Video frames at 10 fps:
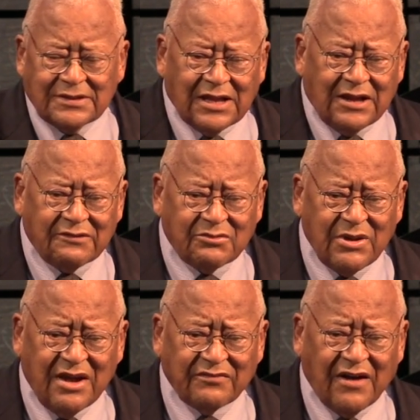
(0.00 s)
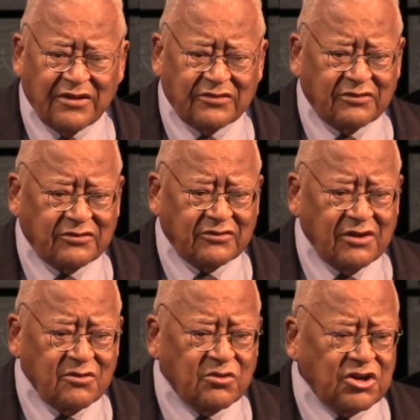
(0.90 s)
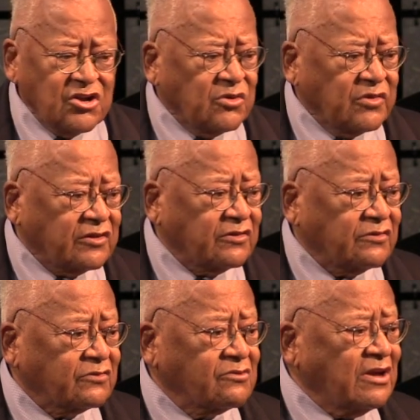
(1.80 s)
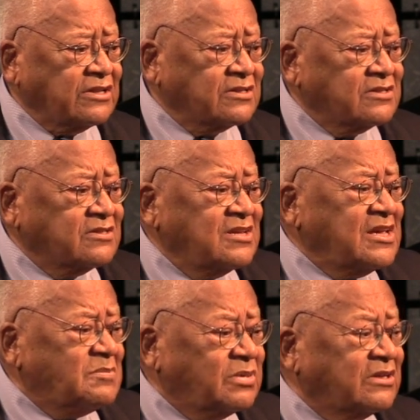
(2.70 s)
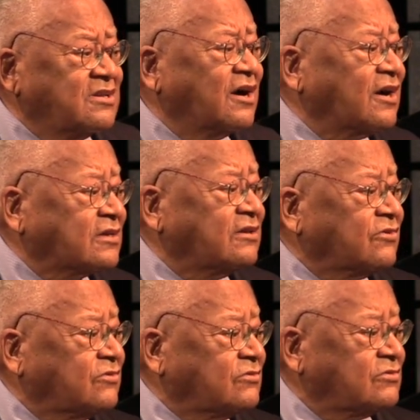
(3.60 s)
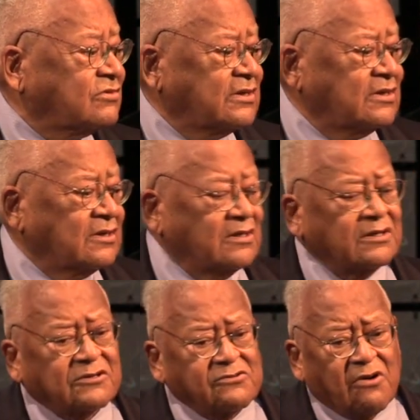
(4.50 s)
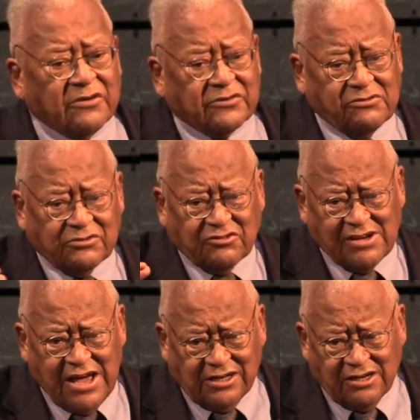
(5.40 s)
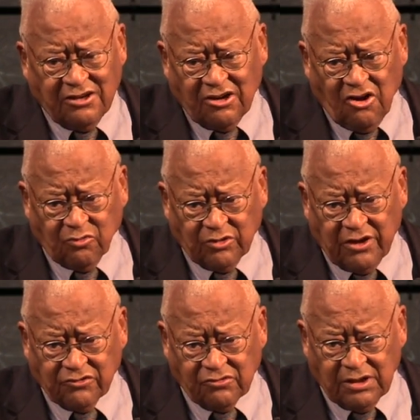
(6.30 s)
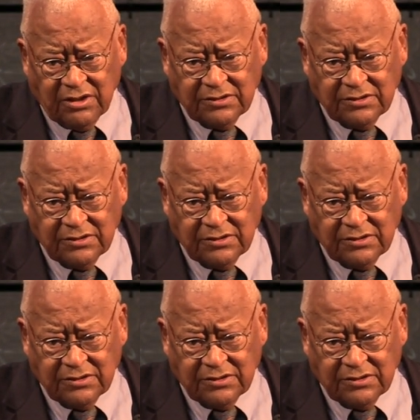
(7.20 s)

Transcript: Now, if we have eyes to see, we know that this great, deep darkness across Christianity in the whole country.